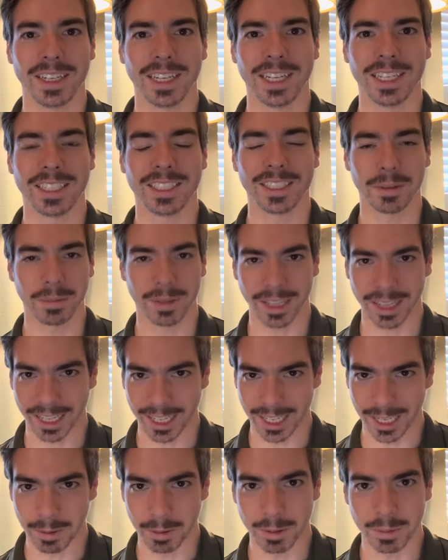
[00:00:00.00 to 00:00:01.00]
It's something that
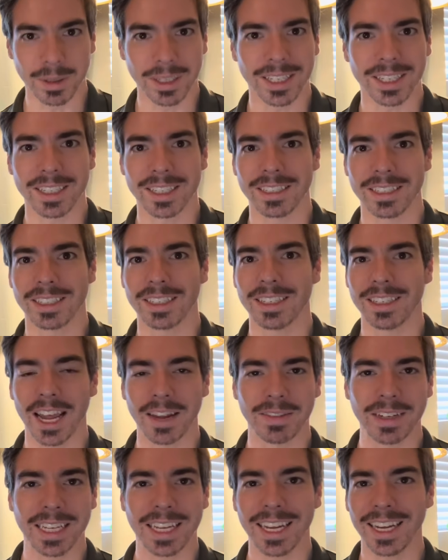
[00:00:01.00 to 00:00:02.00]
human beings
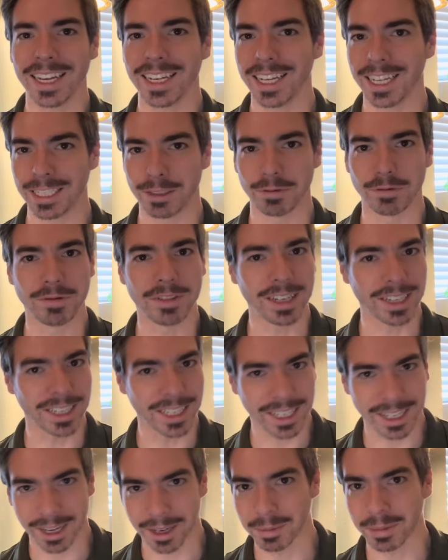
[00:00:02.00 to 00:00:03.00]
navigate. It's very
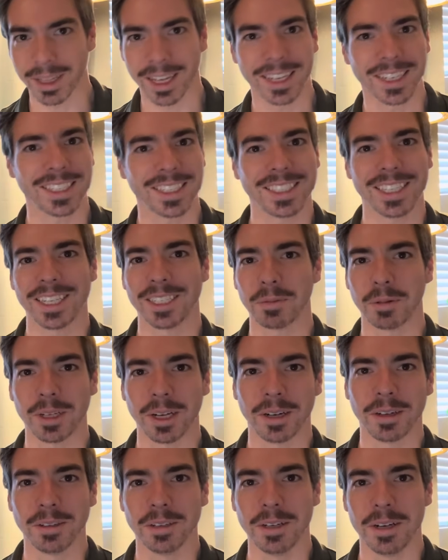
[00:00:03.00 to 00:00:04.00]
complex, as we
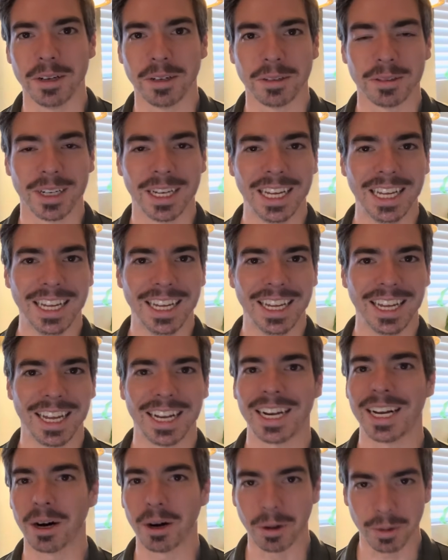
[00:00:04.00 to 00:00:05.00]
all know,
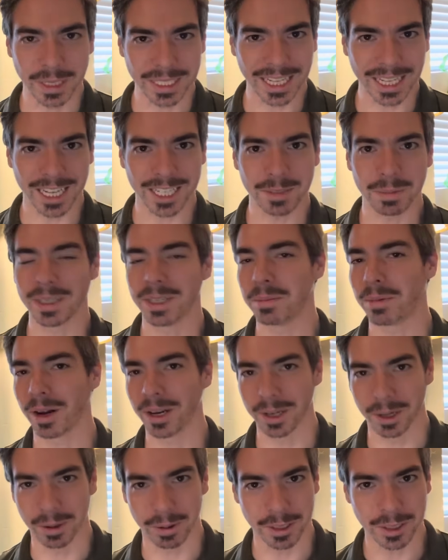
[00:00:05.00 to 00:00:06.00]
and it always has been and
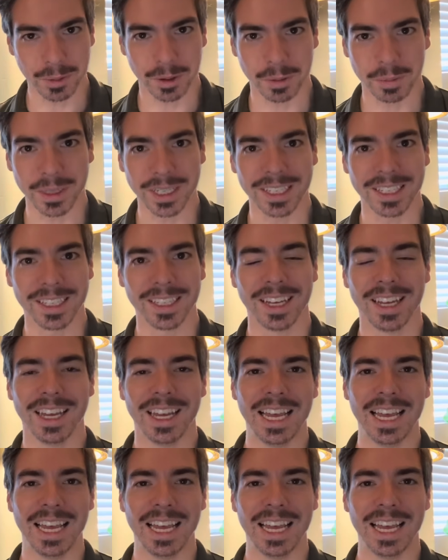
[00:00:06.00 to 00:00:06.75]
probably always will be.